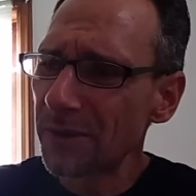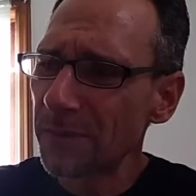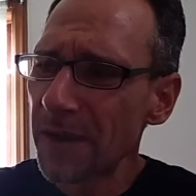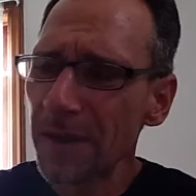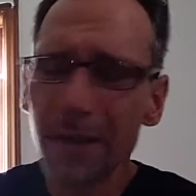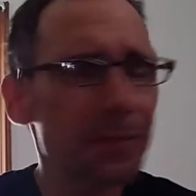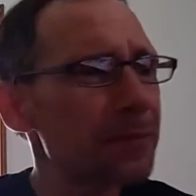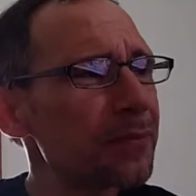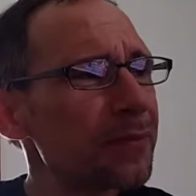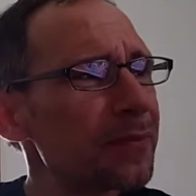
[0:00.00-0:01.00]
My
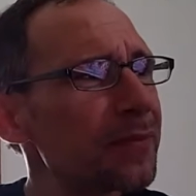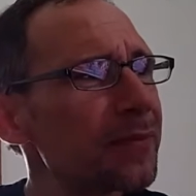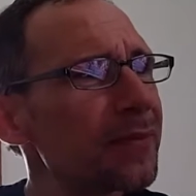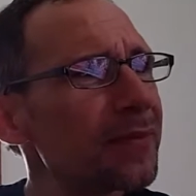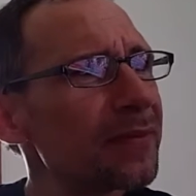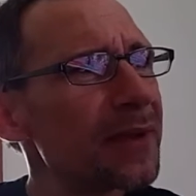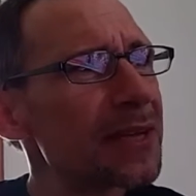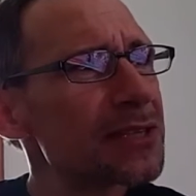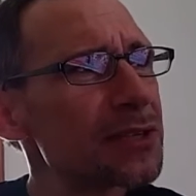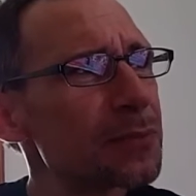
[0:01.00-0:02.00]

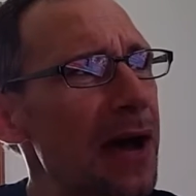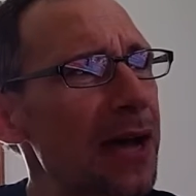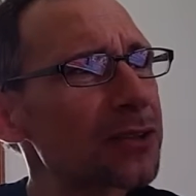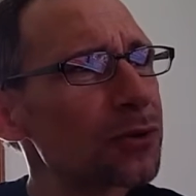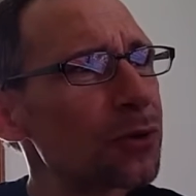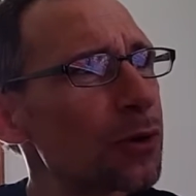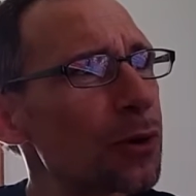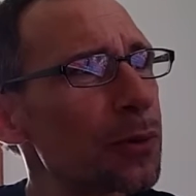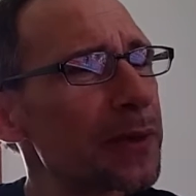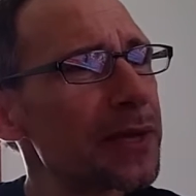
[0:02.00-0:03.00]
message back to
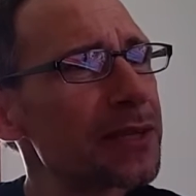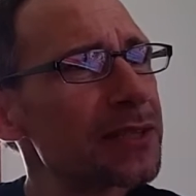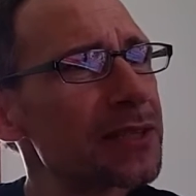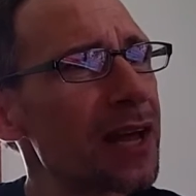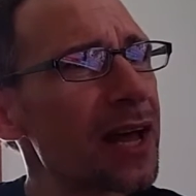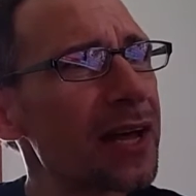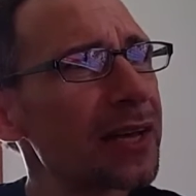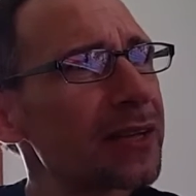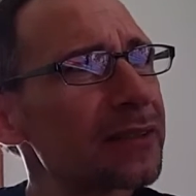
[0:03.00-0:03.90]
him is like,